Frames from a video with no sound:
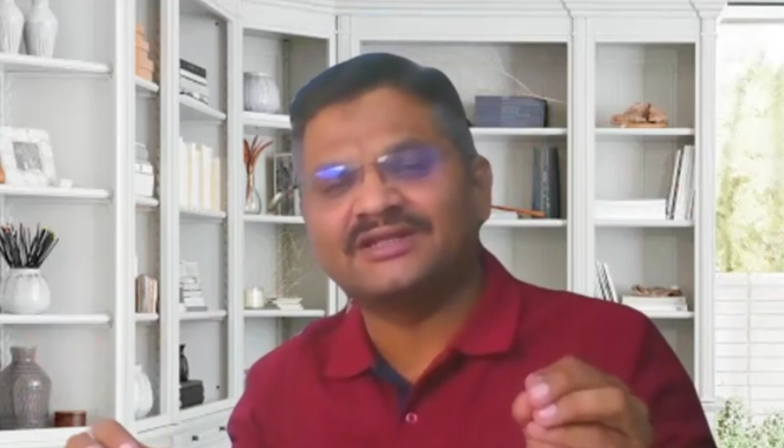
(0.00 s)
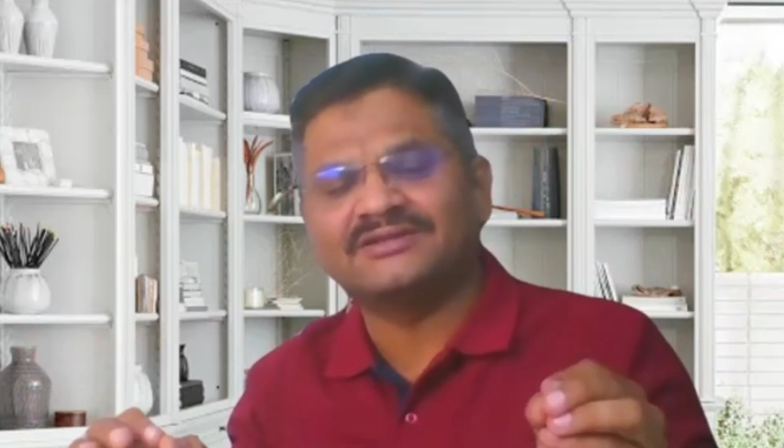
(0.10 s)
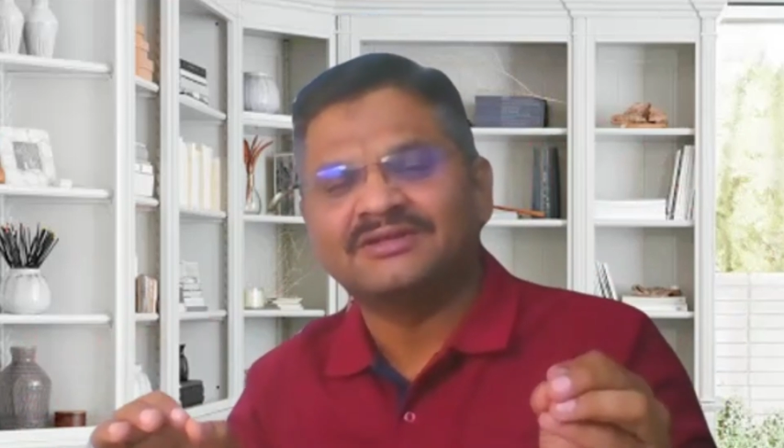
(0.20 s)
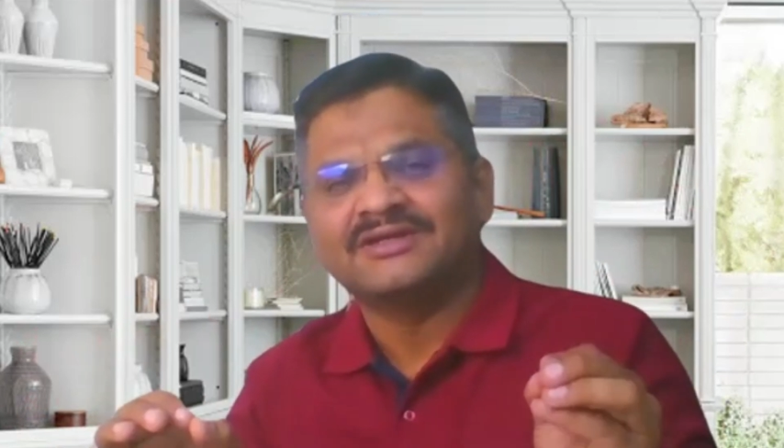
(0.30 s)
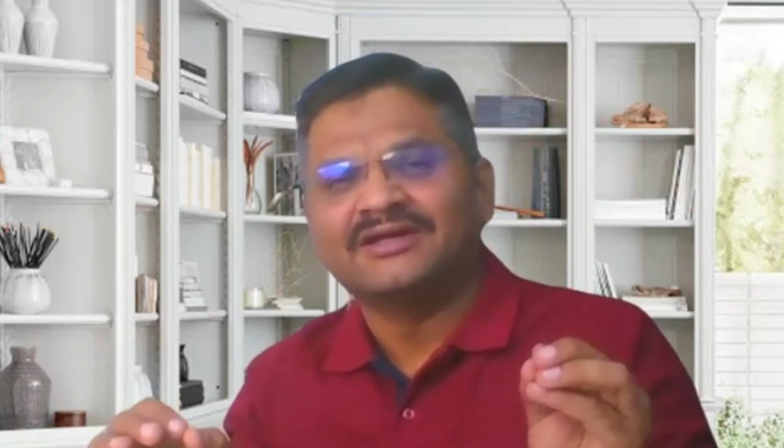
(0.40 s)

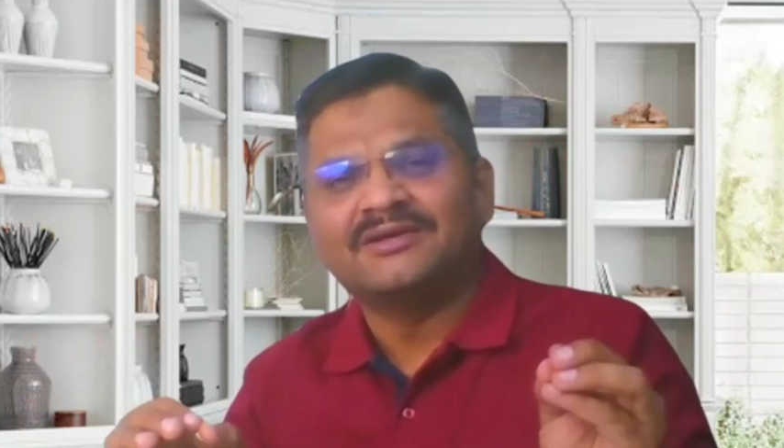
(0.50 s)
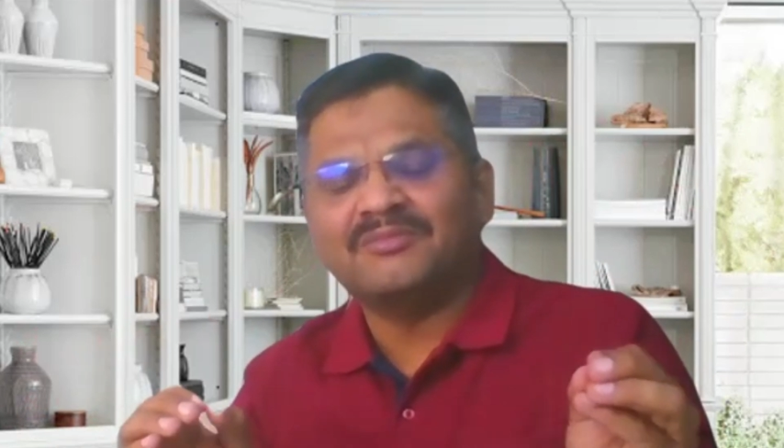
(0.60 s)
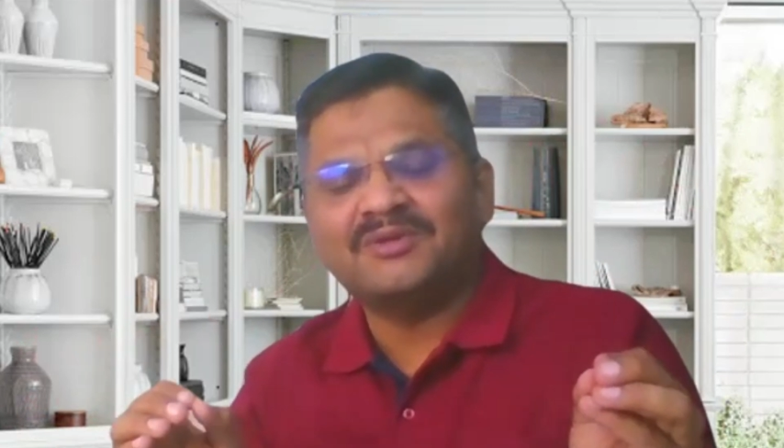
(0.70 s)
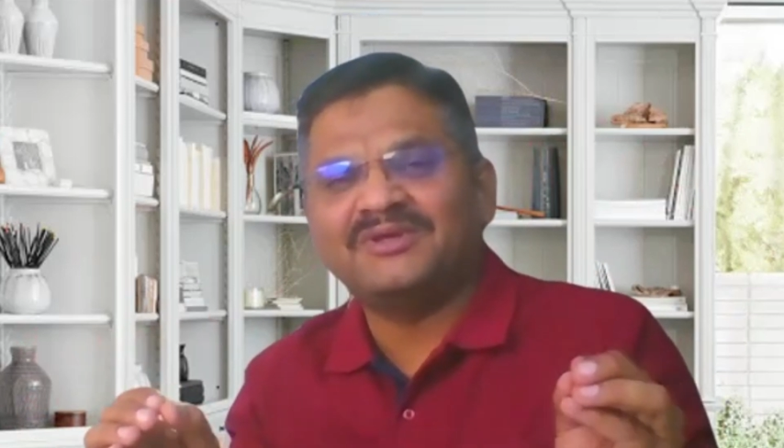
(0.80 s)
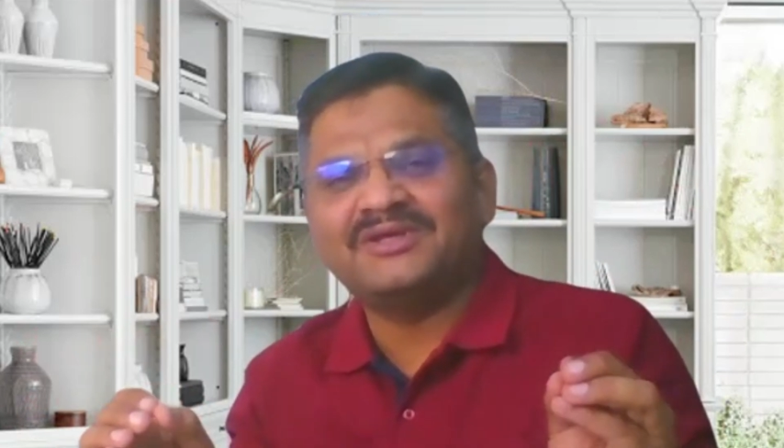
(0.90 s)
And
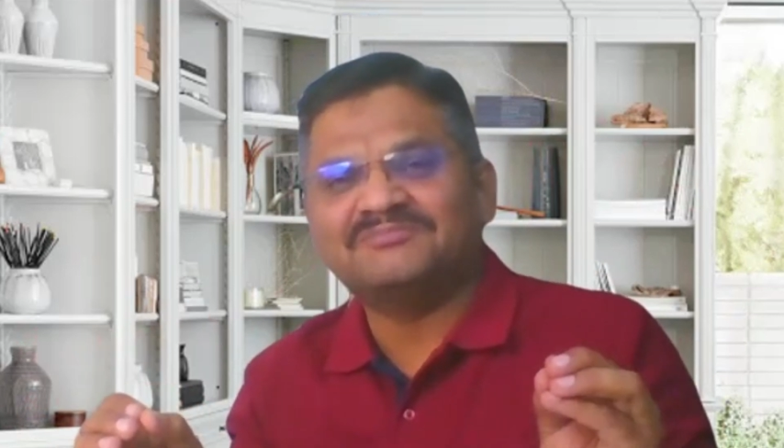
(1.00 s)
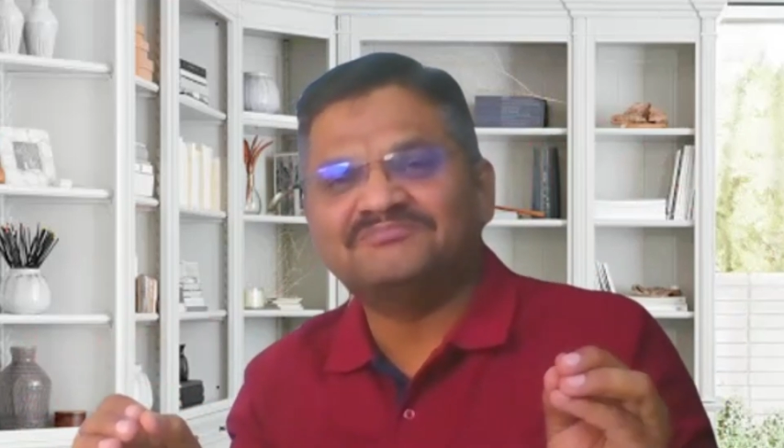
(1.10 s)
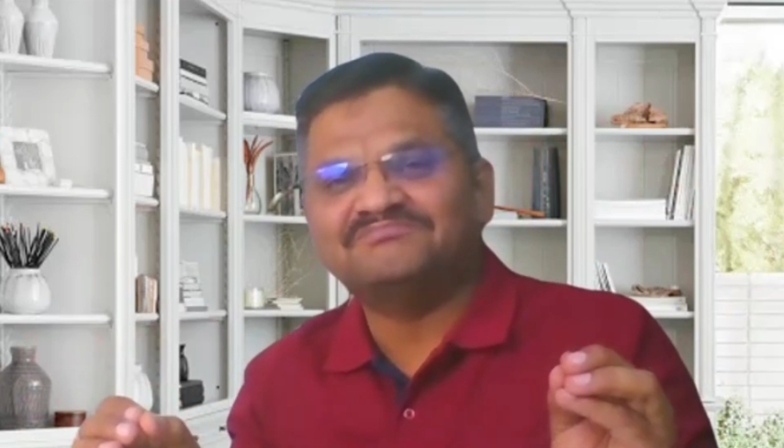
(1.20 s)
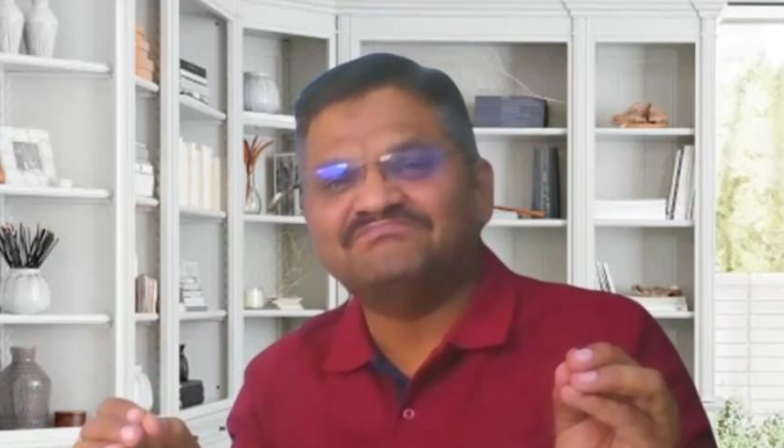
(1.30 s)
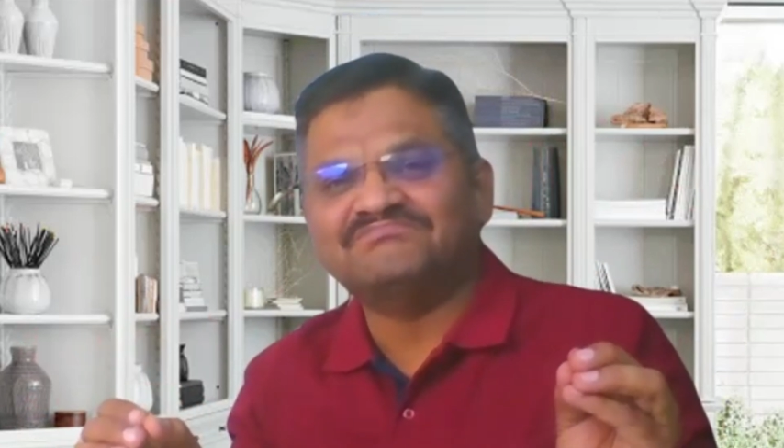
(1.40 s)

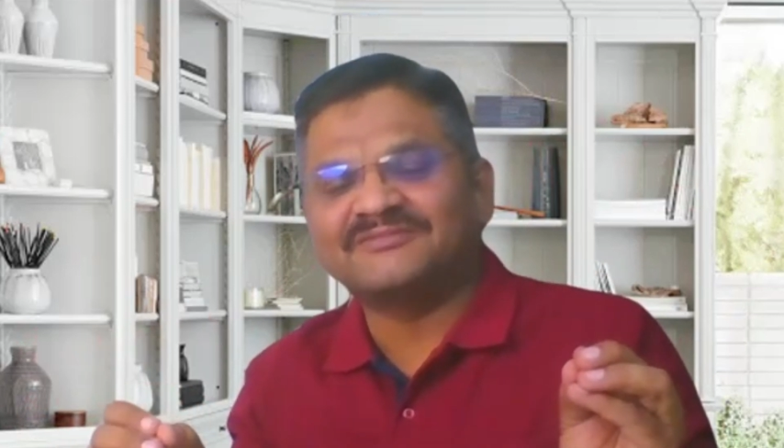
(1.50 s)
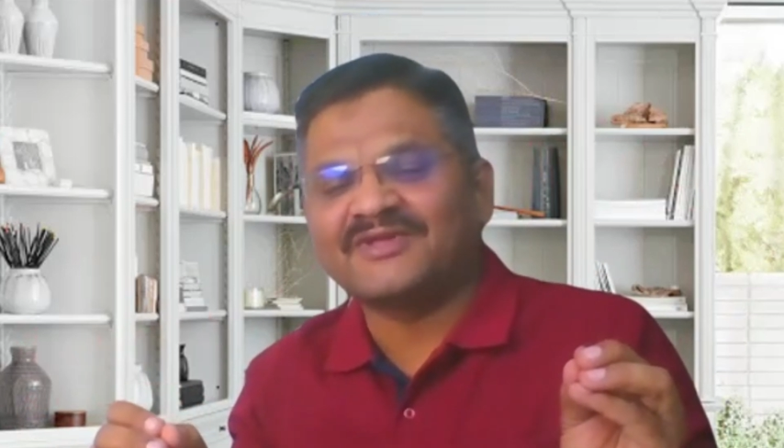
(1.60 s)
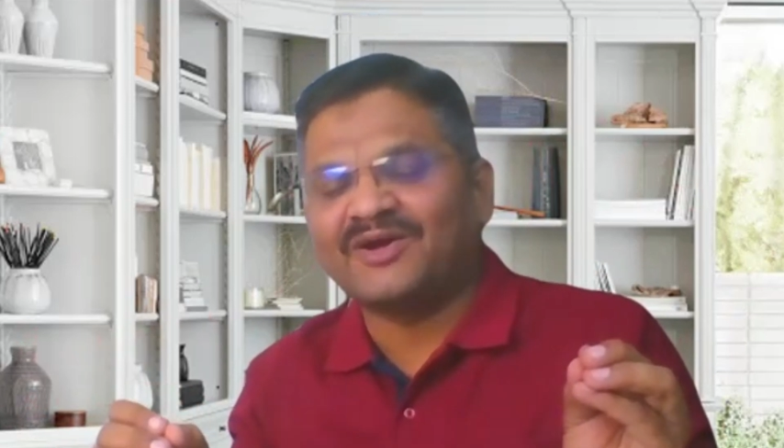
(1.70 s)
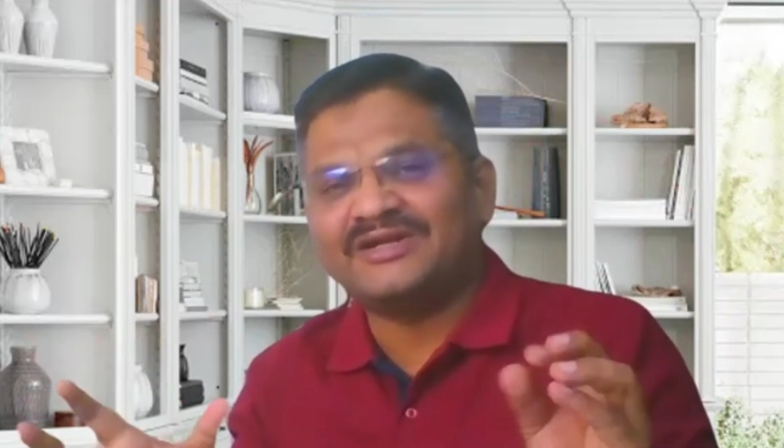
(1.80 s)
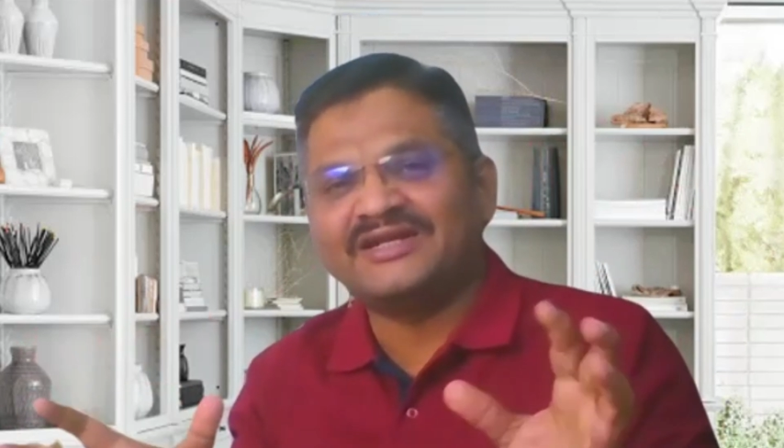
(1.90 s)
maybe
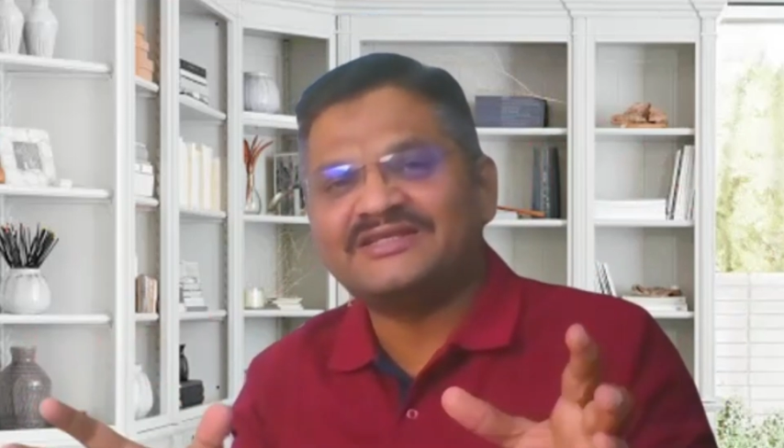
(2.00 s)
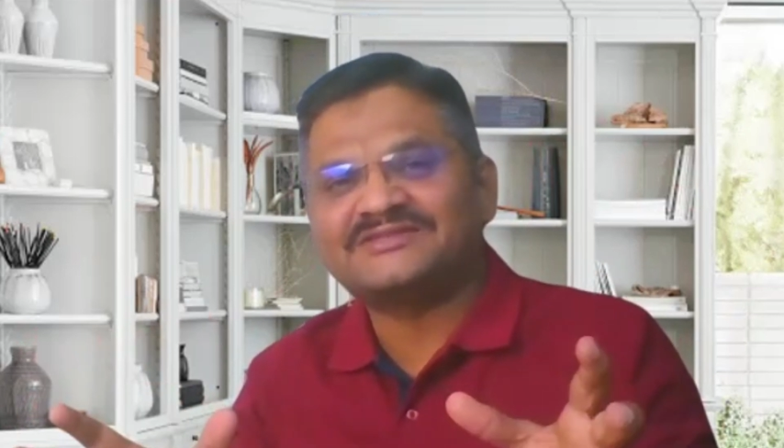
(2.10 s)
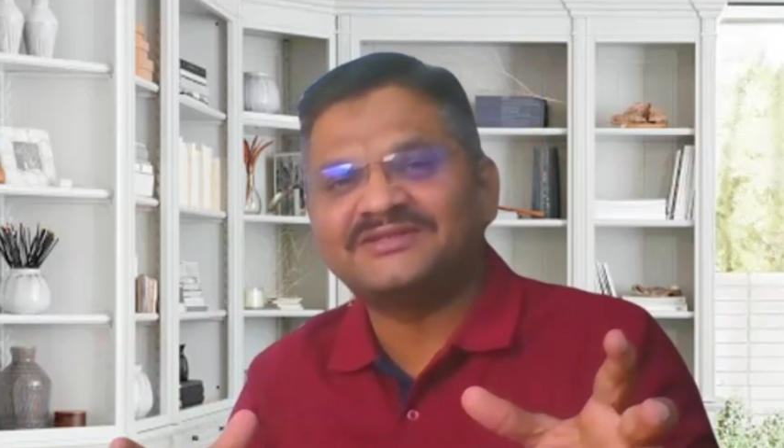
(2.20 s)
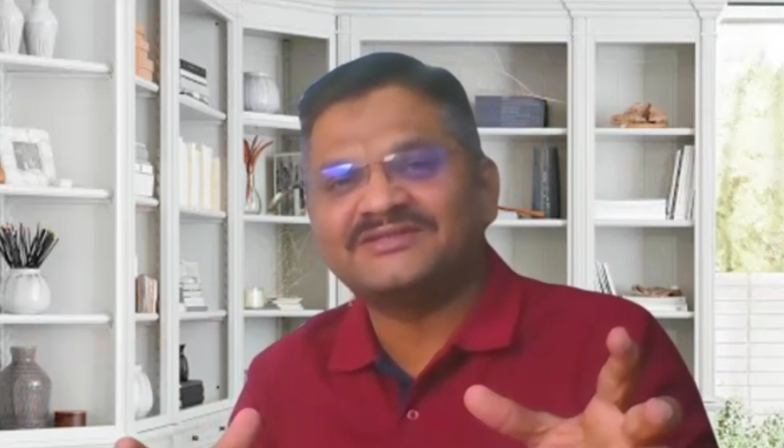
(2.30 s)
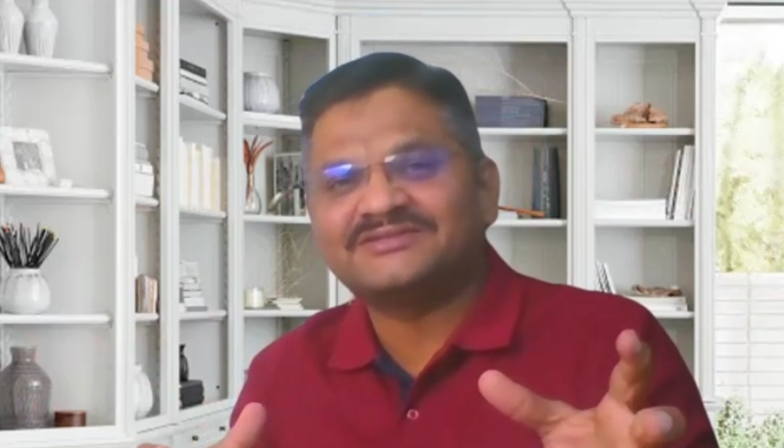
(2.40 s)
our
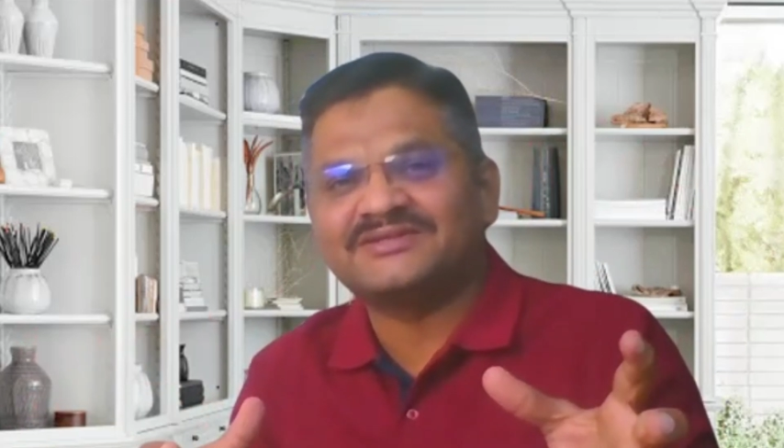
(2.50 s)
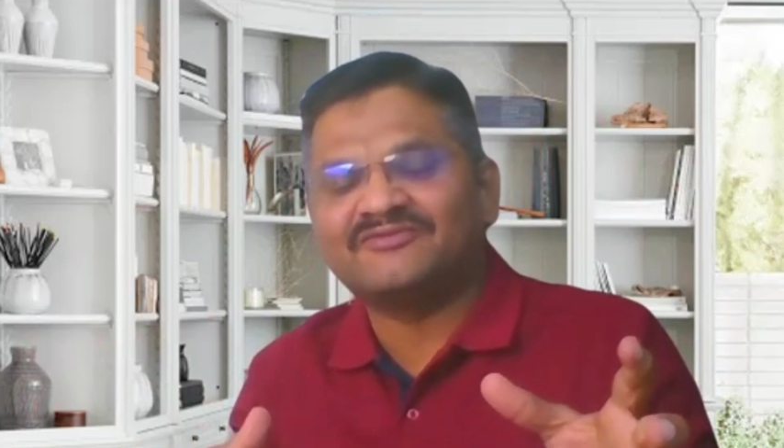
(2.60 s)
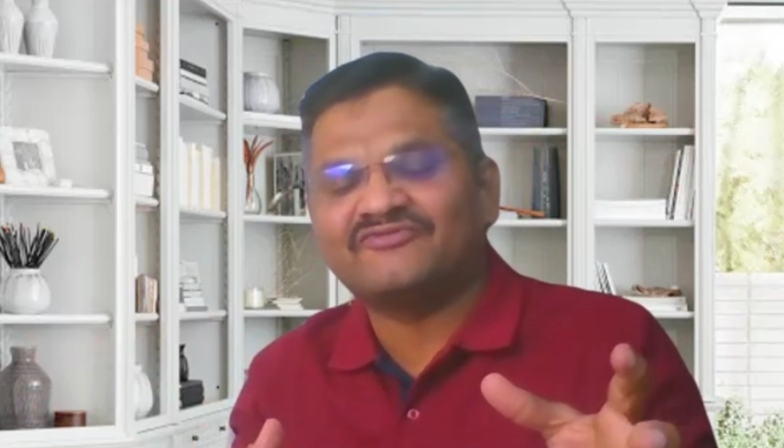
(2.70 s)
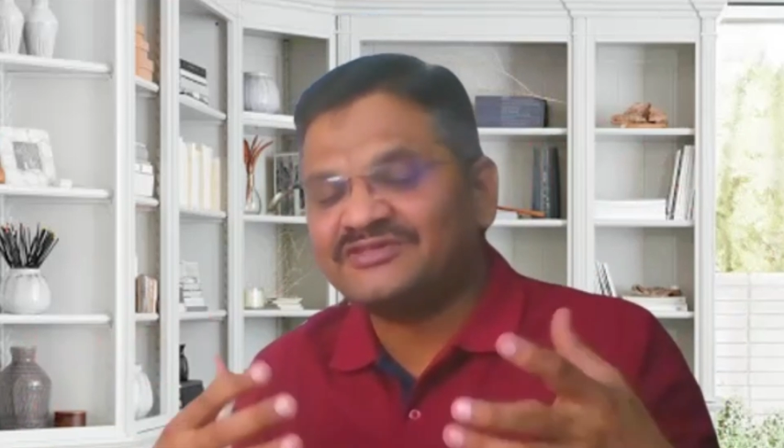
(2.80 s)
listeners,